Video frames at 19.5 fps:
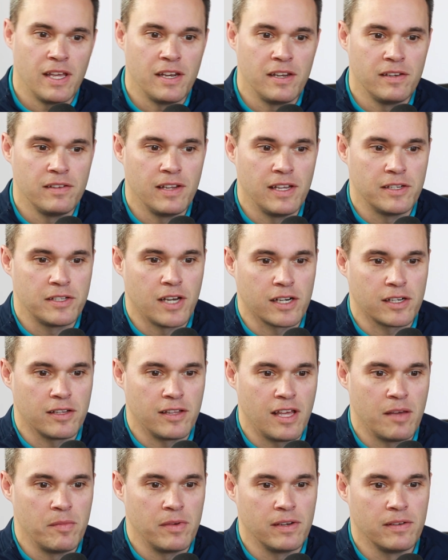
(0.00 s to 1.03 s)
and talk to
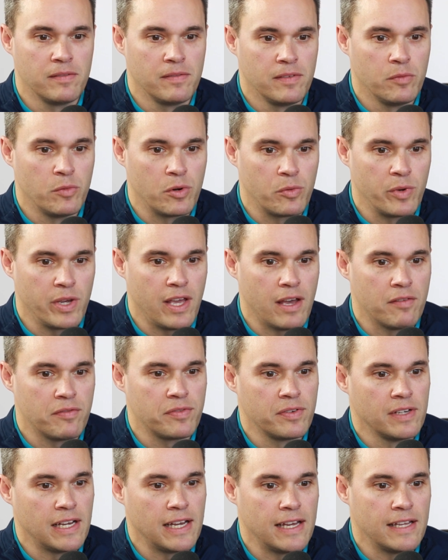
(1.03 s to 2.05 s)
them, and where we have
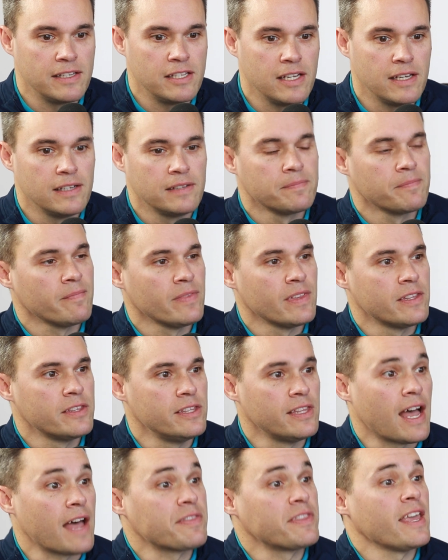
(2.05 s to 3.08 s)

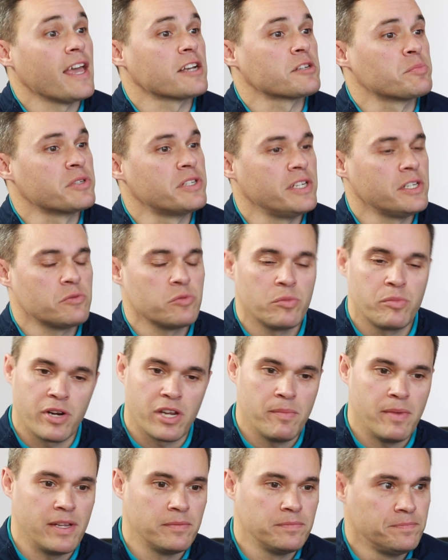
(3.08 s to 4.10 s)
not the expertise, we'll bring
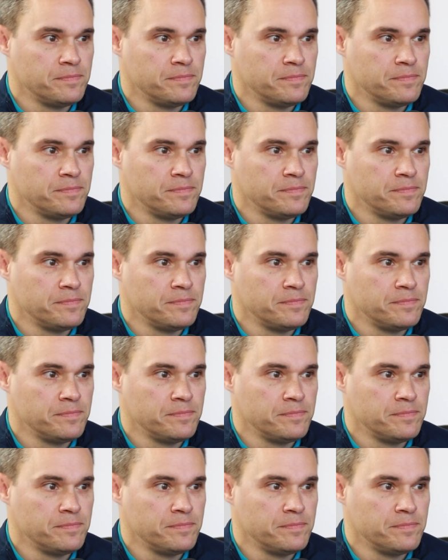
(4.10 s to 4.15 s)
them in.